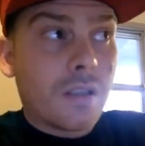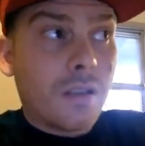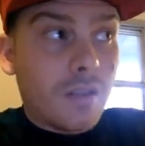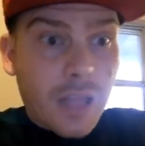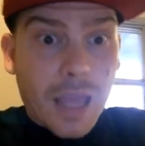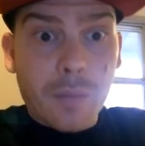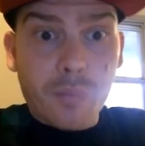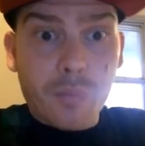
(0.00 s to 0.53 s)

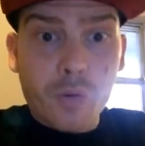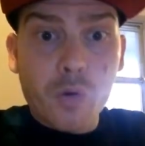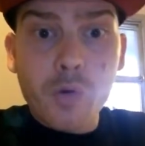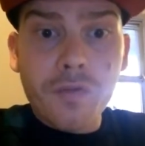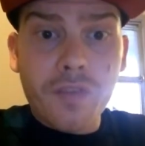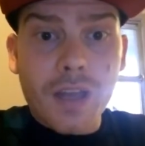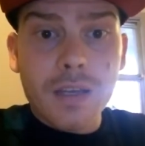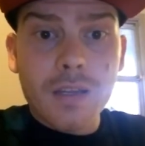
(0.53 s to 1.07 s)
like
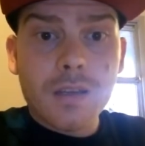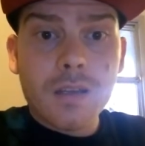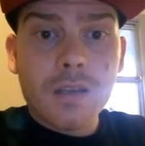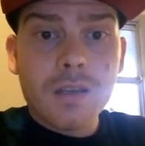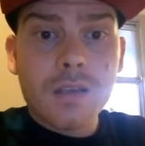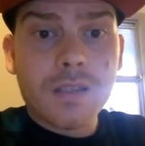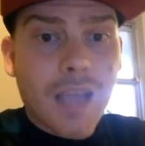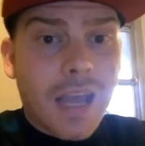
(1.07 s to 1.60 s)
proven,
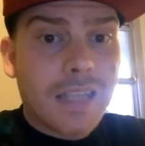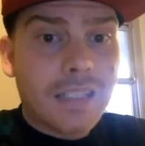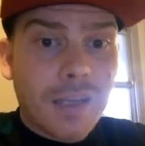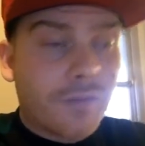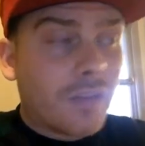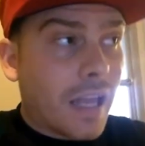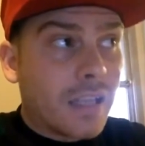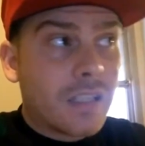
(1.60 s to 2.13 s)

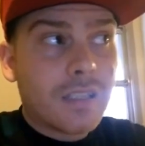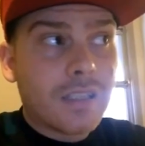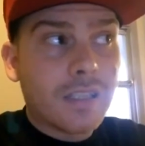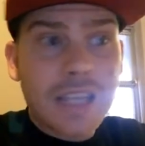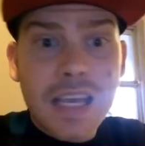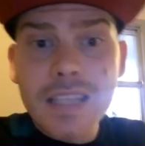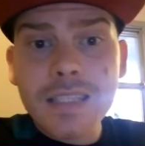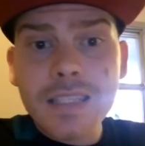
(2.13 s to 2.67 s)
scientific, like
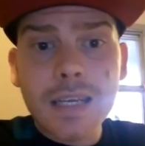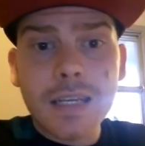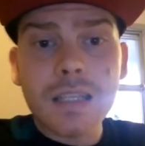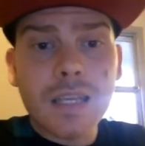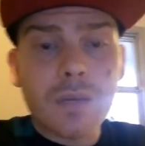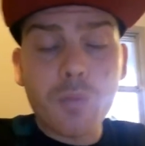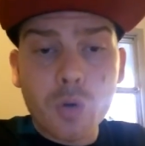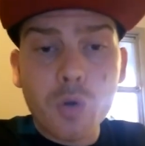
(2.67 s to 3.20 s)

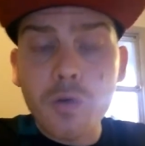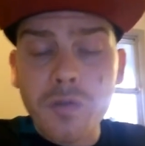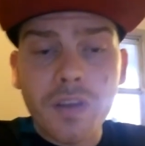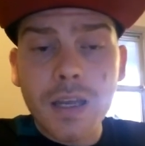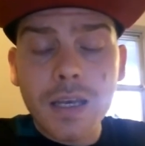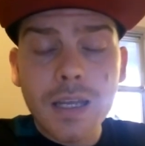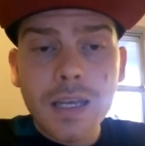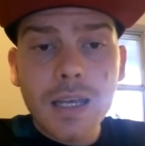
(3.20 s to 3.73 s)
statistically
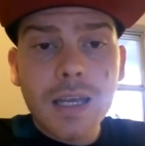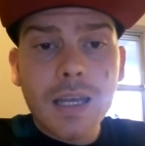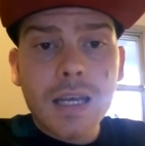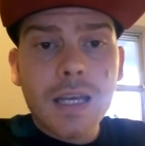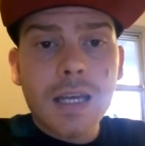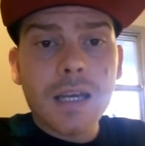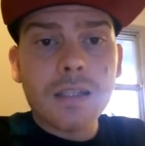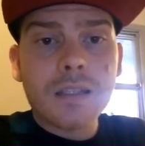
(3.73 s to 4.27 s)
proven
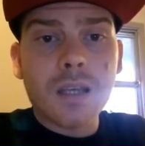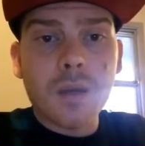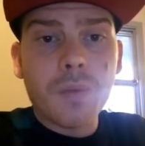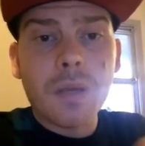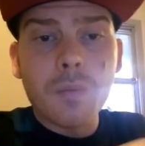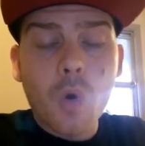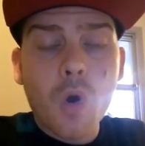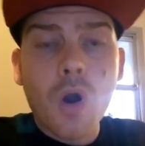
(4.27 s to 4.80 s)
to
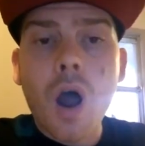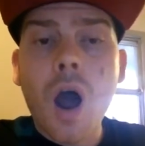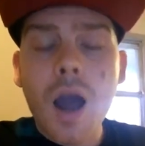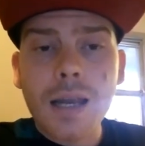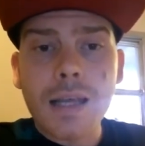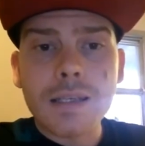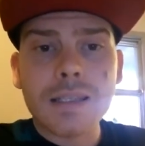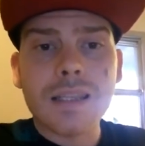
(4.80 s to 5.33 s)
be more
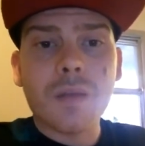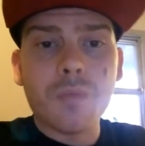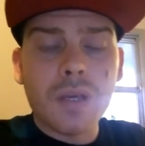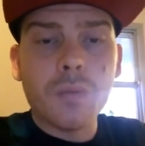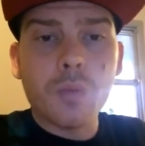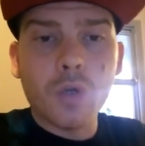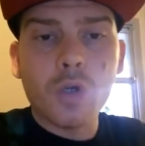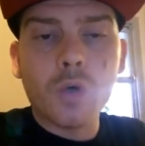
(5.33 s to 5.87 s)
honest than
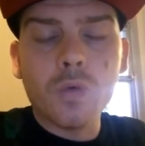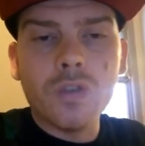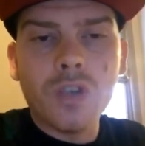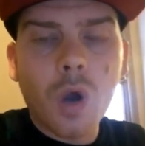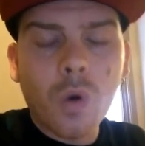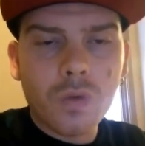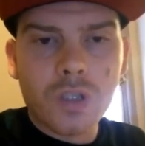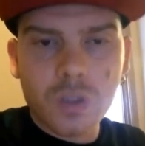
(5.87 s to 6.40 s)
people who
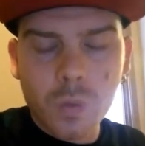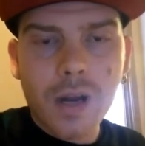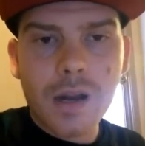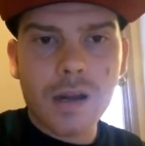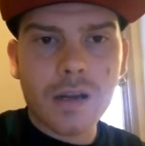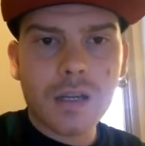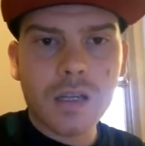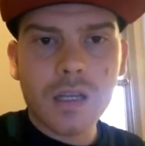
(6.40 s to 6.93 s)
don't
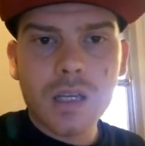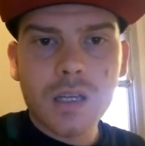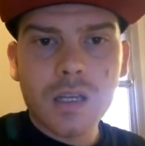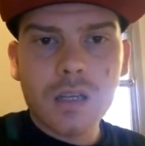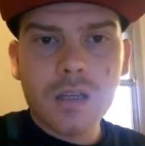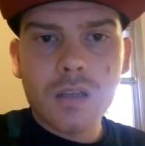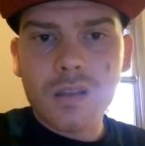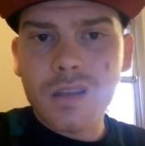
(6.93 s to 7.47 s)
swear.
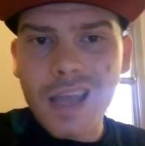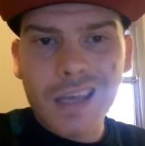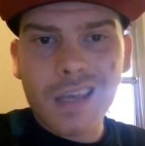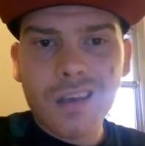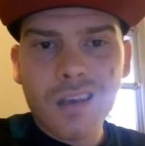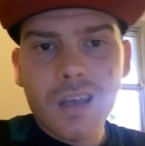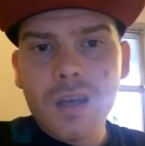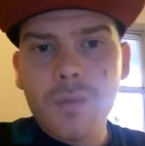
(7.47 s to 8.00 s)
Like,
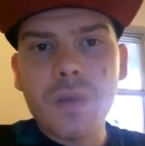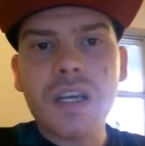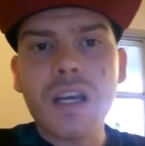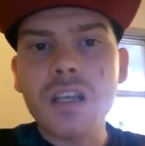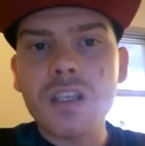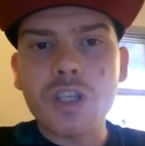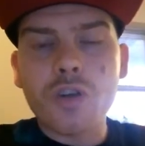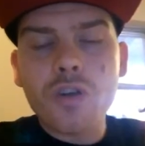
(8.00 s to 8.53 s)

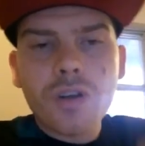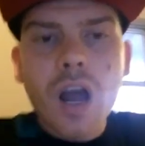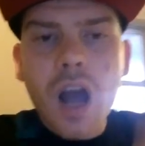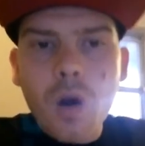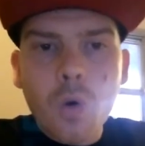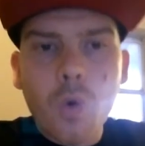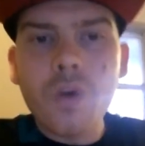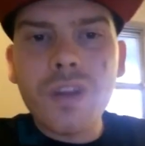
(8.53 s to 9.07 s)
because you're
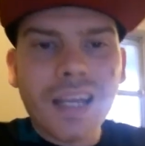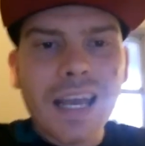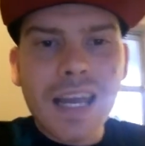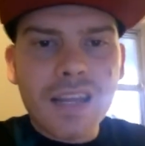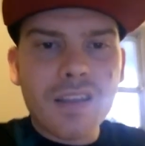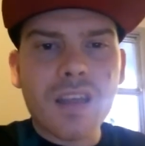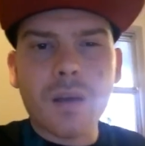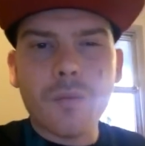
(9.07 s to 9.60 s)
not holding
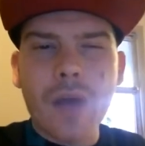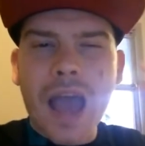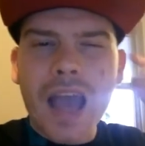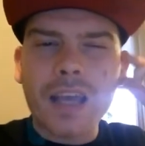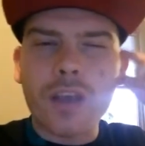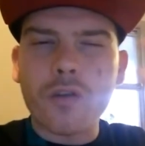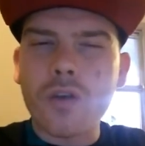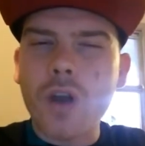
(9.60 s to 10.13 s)
anything
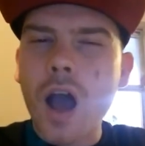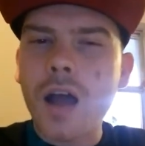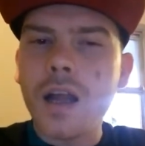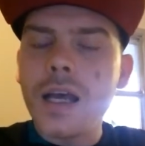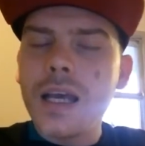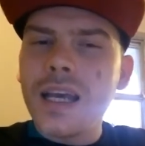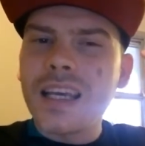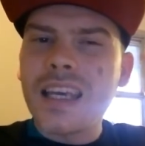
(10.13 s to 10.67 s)
back, you're not
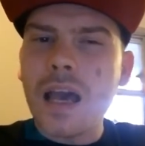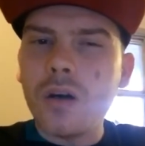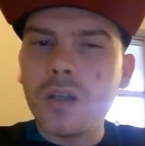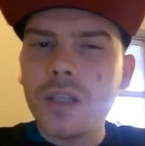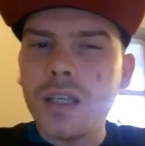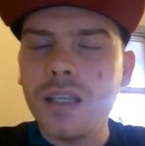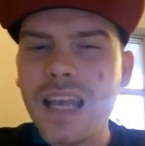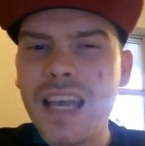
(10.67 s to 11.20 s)

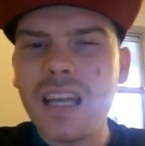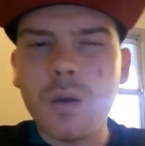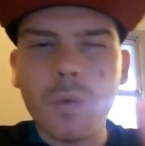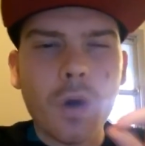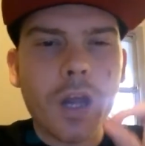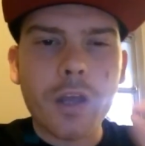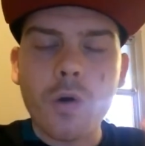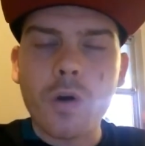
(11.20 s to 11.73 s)
calculating
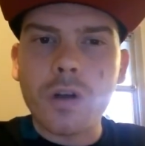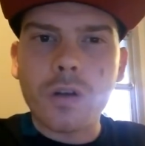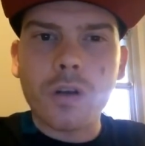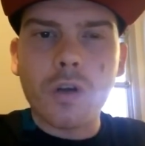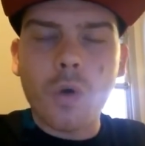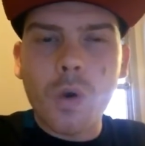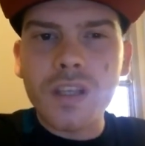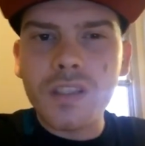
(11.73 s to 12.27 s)
what you're
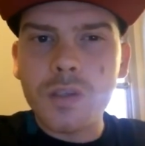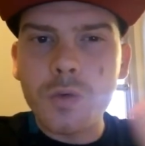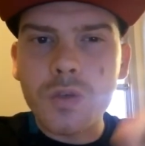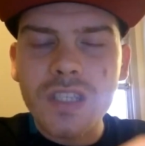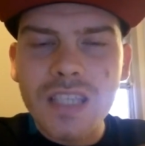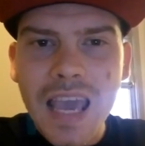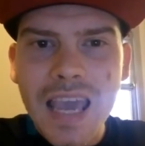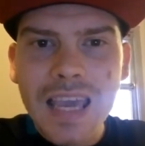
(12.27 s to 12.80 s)
going to
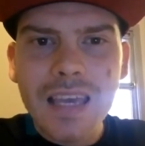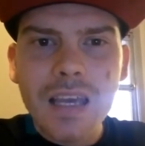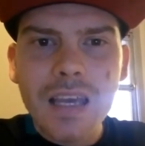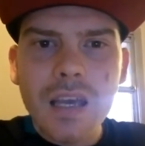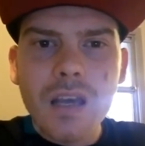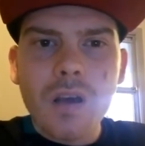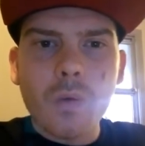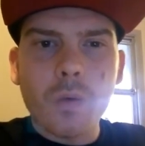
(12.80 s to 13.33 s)
say,
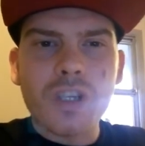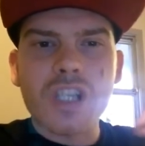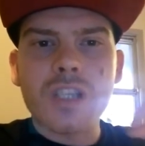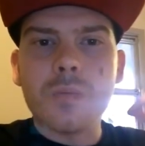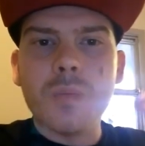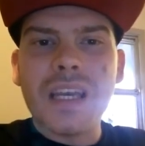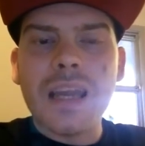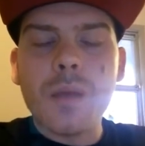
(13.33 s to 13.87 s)
which is
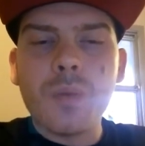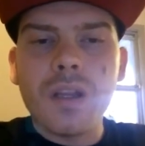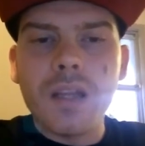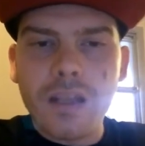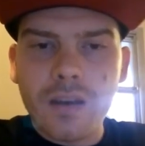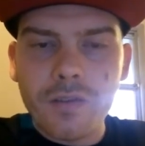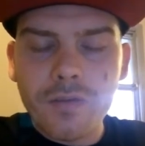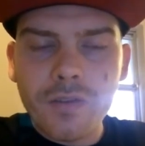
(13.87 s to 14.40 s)

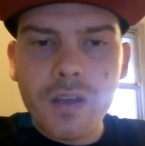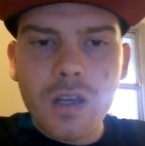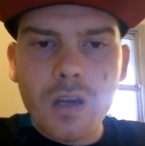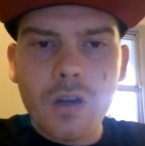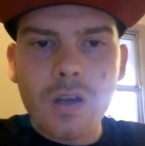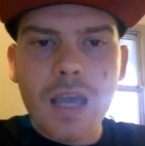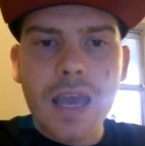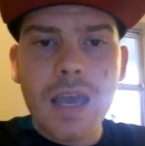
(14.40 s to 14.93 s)
manipulative,
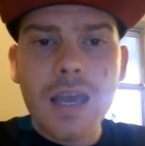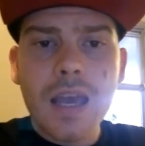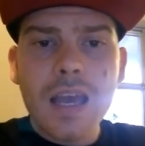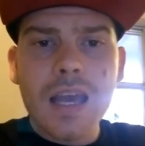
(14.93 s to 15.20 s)
okay?